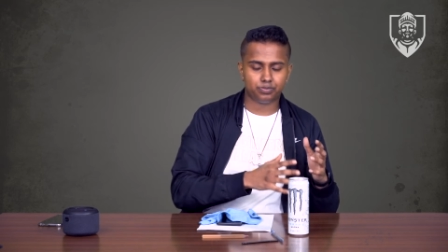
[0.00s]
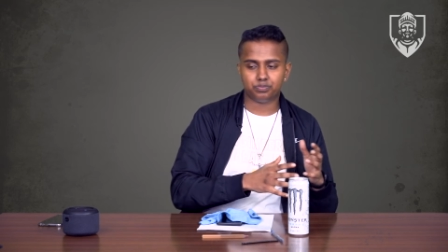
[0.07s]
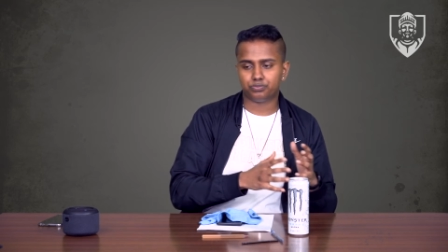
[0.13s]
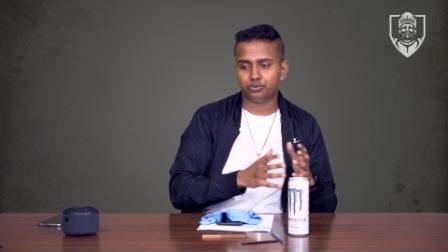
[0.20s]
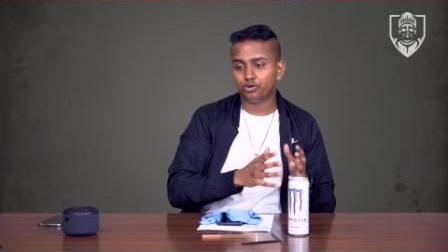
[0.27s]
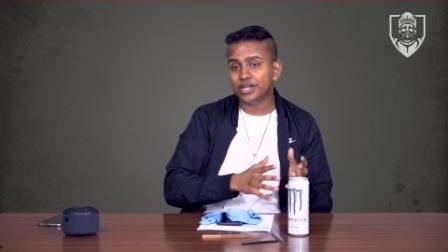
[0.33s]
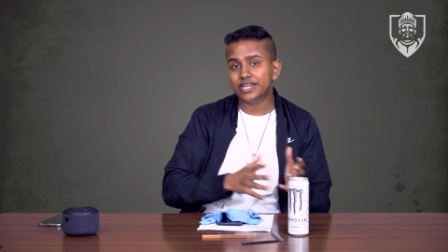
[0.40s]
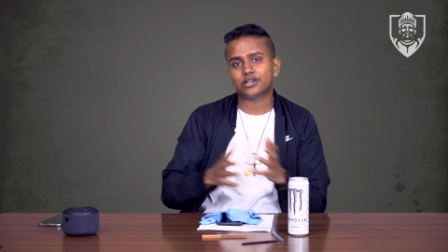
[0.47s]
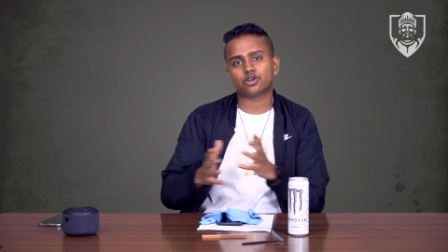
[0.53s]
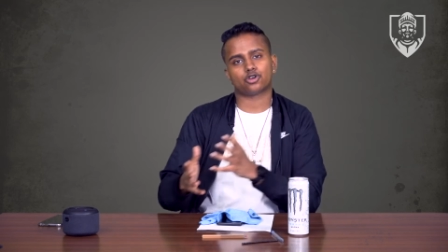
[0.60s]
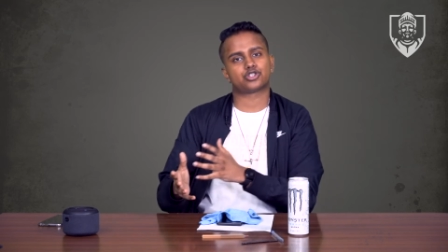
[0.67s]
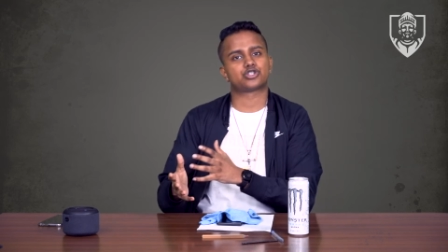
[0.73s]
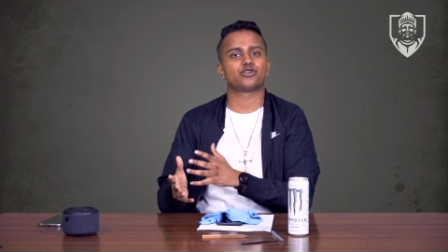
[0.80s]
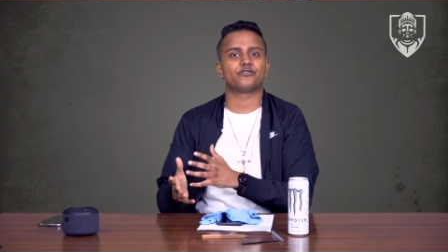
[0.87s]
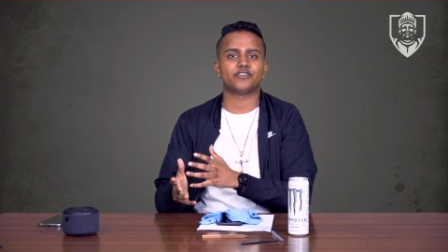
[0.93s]

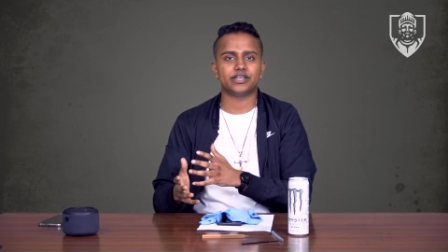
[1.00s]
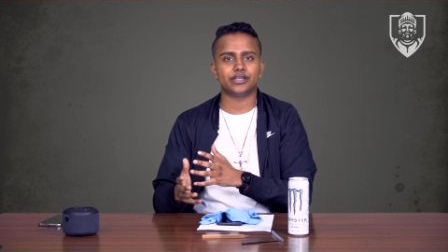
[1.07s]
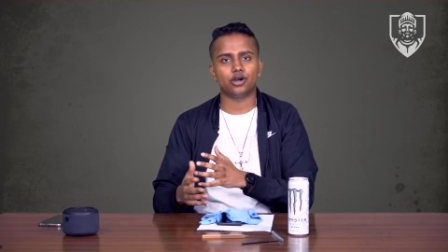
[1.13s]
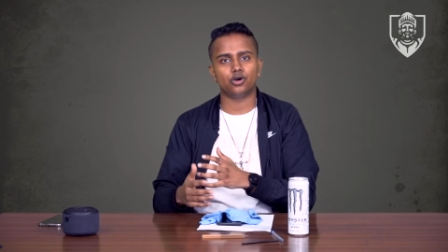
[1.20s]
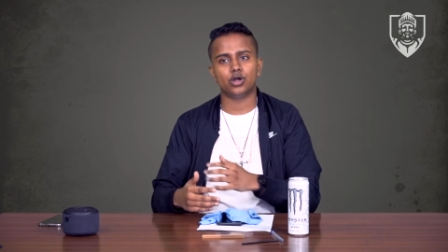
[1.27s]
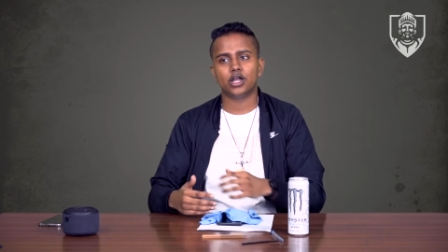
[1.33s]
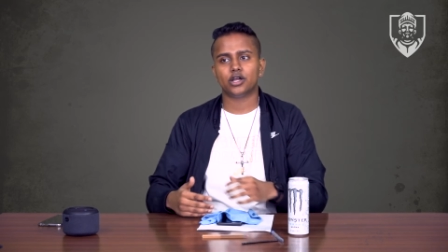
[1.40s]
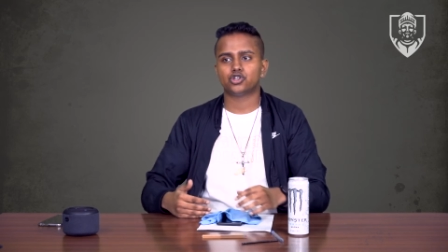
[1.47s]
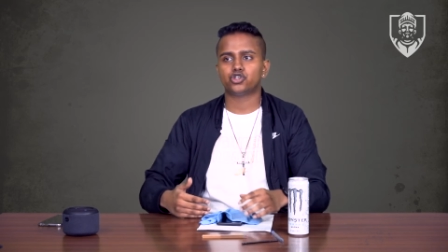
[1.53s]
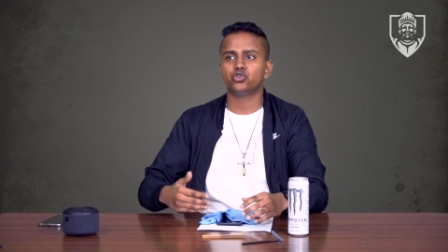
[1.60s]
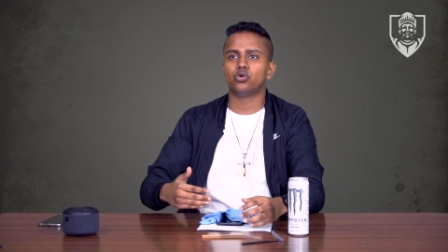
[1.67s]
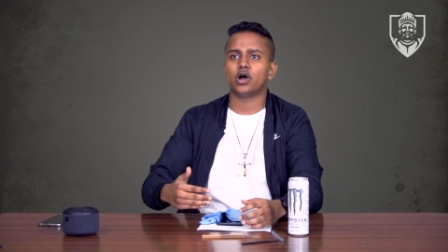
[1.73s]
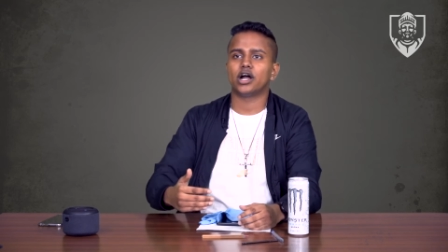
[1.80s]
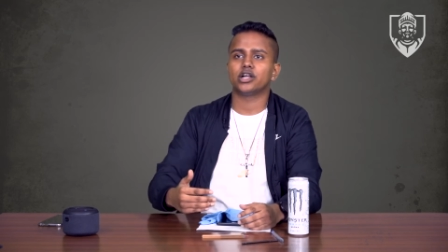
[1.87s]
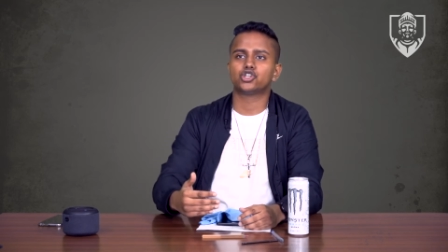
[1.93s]
precursor video
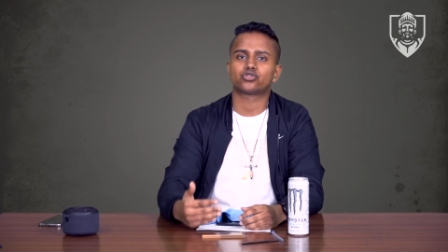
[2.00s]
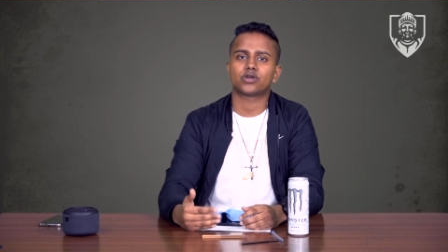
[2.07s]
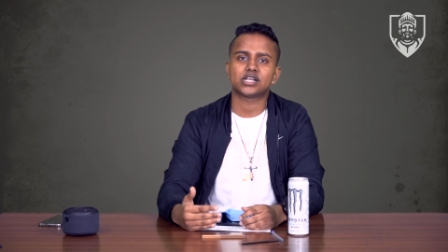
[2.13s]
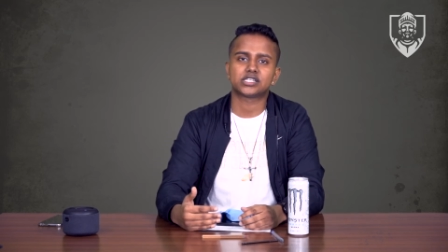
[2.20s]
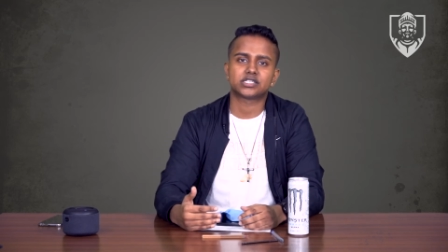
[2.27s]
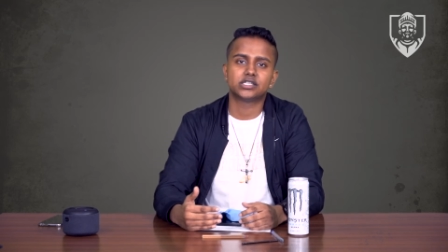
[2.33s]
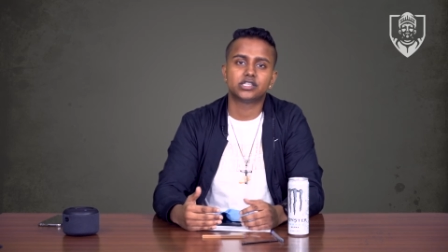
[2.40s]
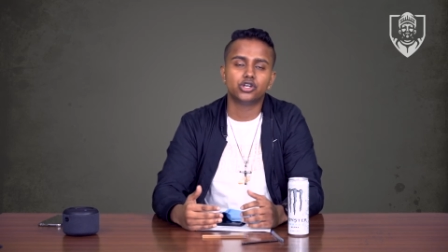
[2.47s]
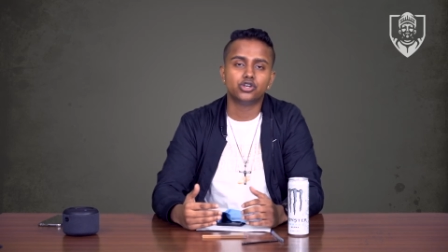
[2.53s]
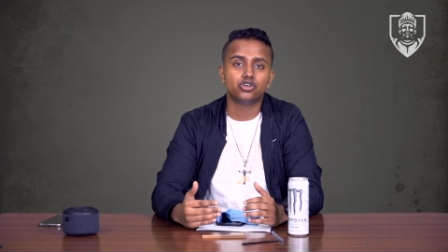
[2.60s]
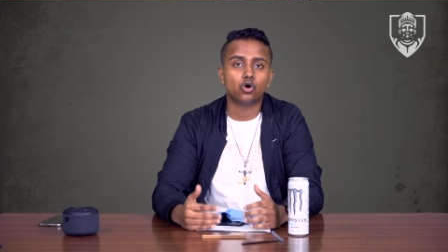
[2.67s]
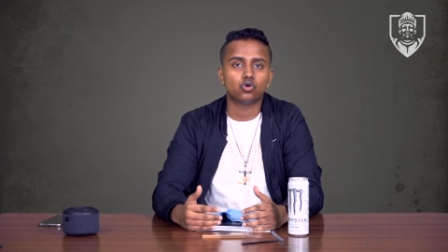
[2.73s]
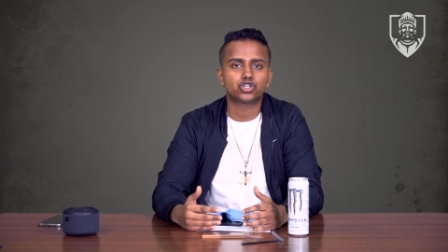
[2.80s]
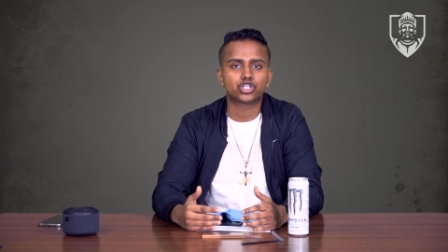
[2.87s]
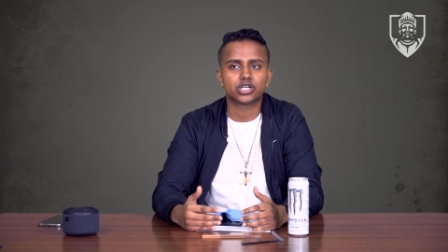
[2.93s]
to address the
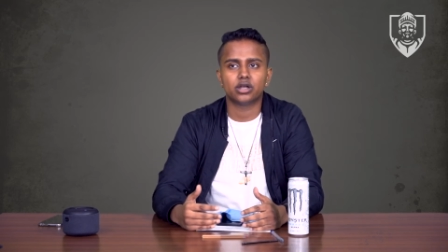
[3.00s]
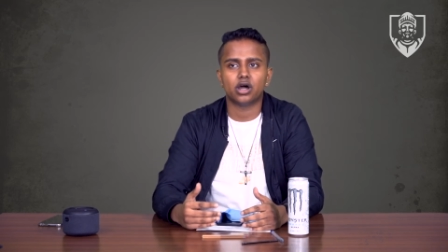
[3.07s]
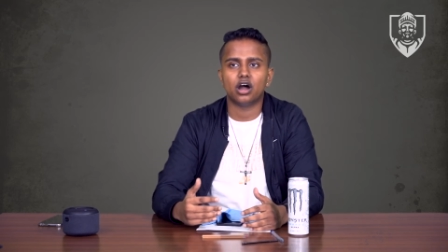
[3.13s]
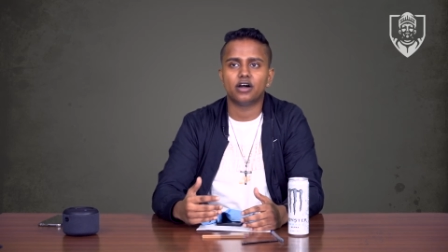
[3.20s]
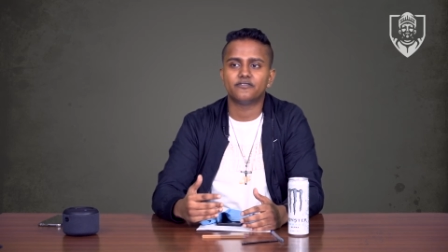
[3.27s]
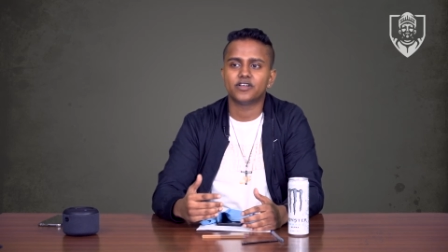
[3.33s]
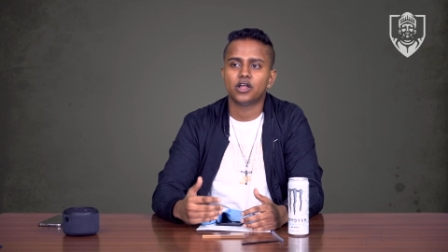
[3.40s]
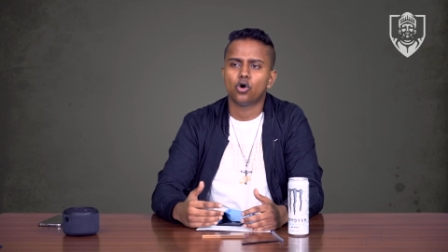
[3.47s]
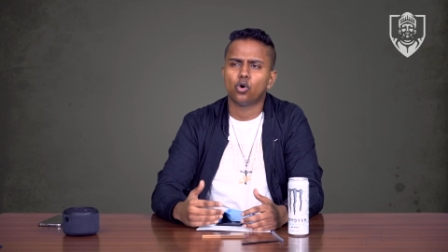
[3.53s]
notion of,